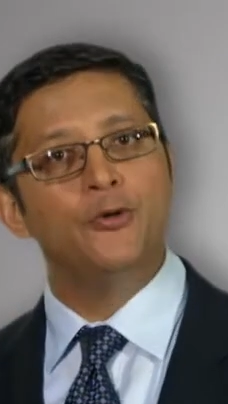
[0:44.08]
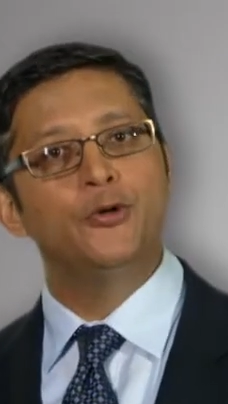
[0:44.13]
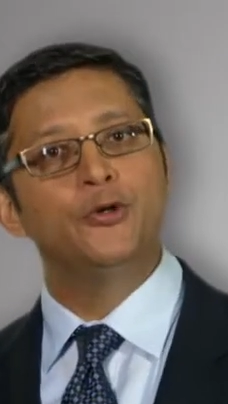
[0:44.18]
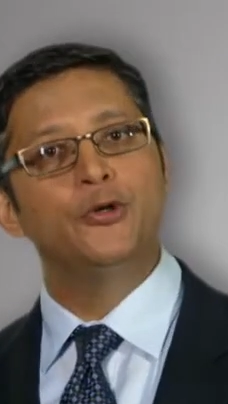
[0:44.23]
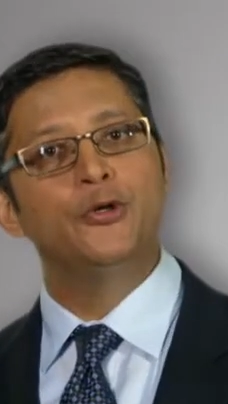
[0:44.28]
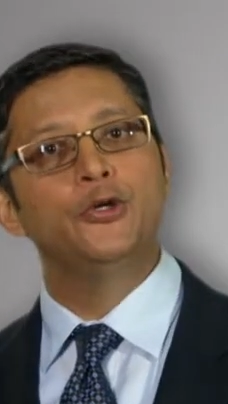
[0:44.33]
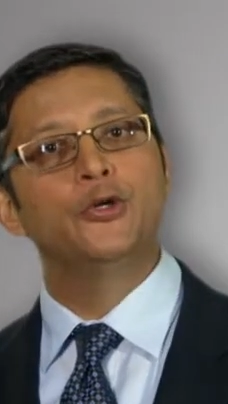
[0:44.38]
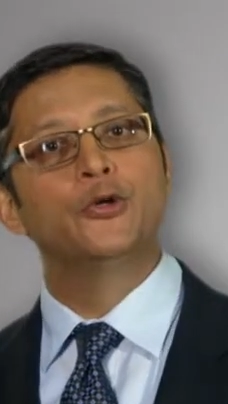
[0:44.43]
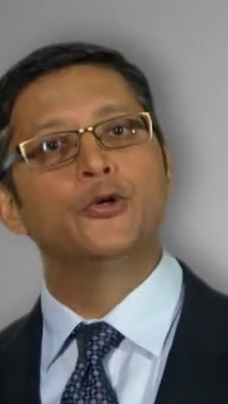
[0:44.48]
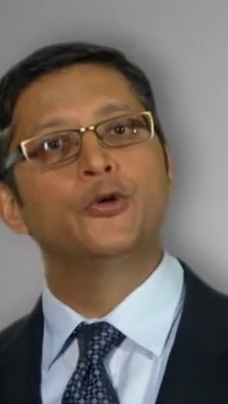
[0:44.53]
do
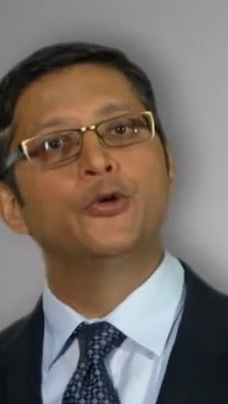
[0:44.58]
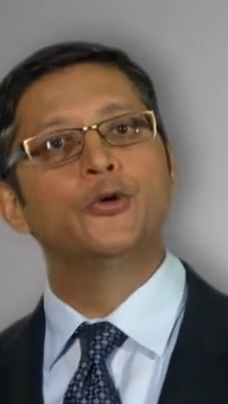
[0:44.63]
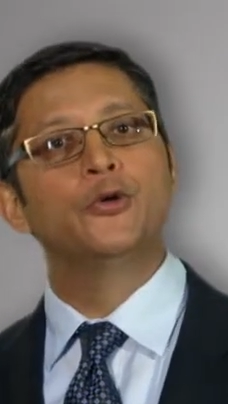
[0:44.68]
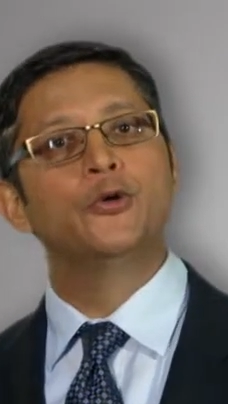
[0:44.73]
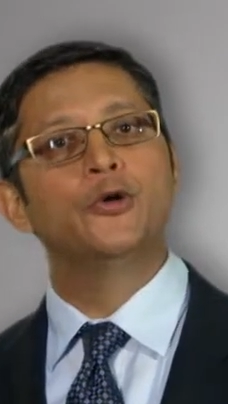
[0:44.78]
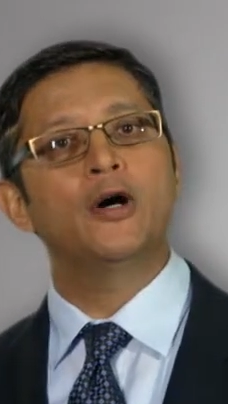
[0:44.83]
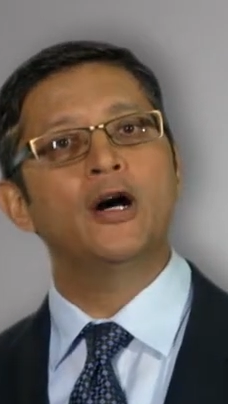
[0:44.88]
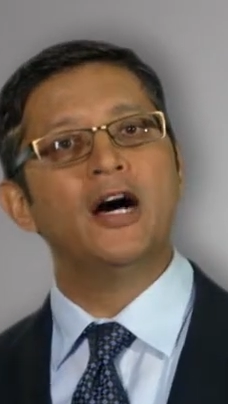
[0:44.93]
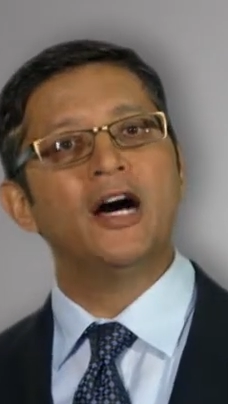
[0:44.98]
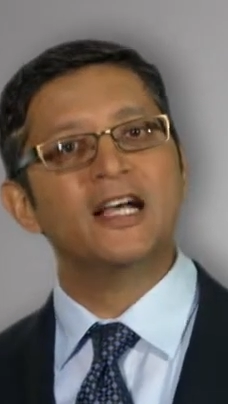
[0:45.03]

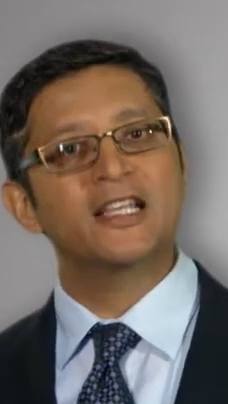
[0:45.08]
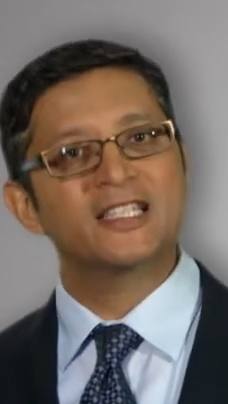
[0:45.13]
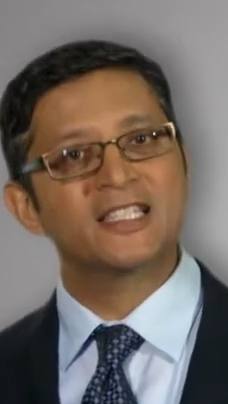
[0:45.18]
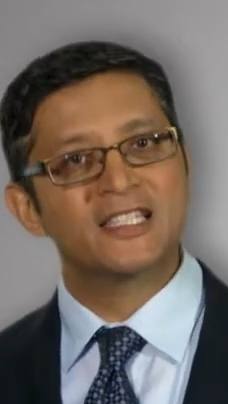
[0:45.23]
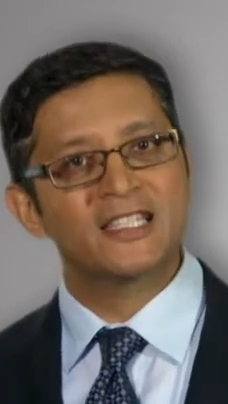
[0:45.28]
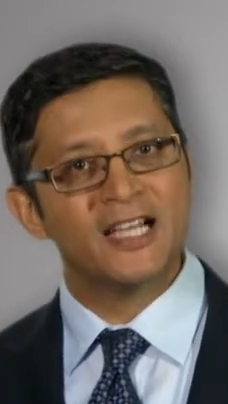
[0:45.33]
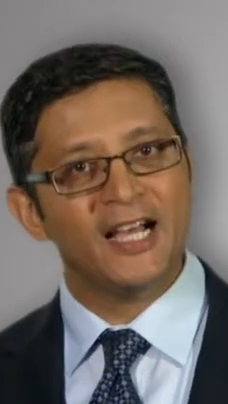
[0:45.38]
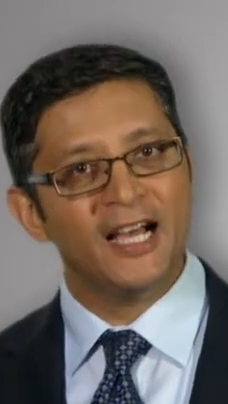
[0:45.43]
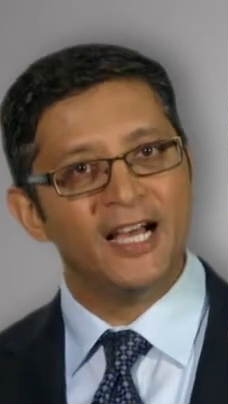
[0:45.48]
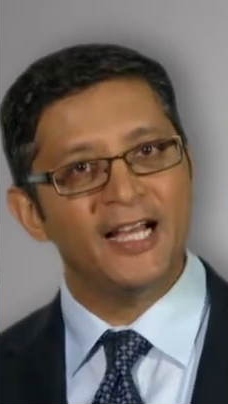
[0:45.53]
you
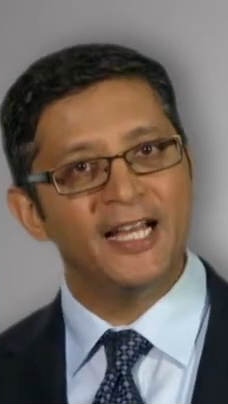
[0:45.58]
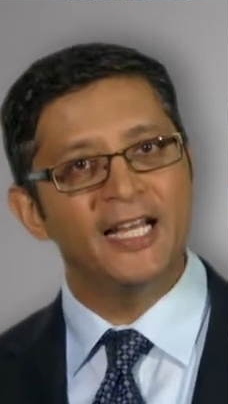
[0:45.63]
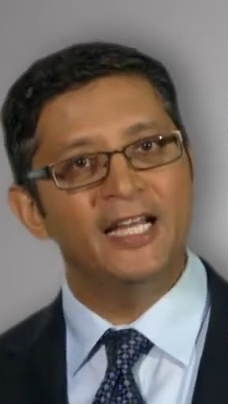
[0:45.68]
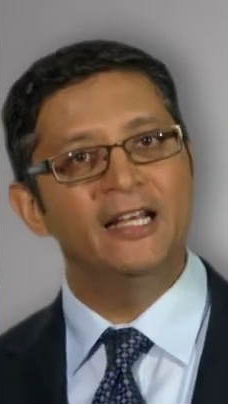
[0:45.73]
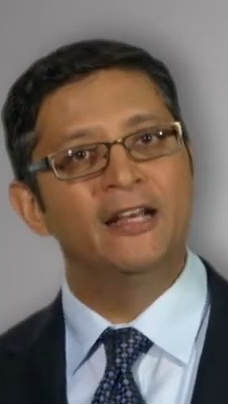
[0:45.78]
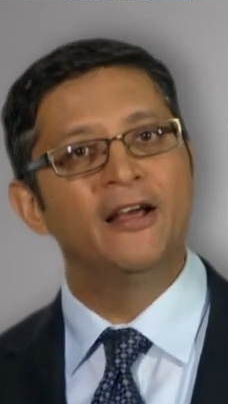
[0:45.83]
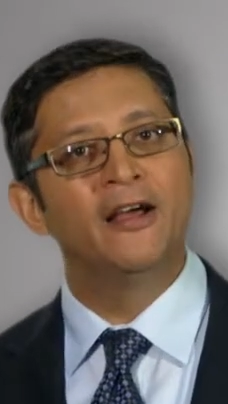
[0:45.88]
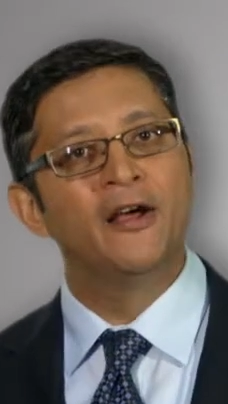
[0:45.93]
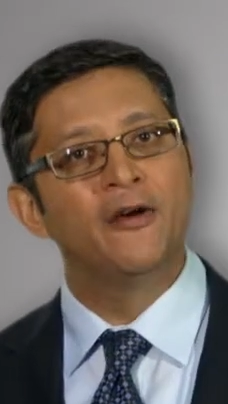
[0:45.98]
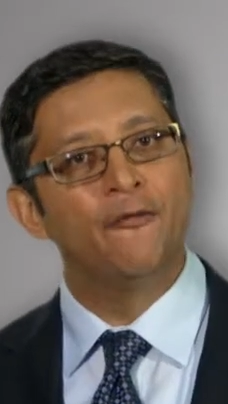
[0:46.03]
assign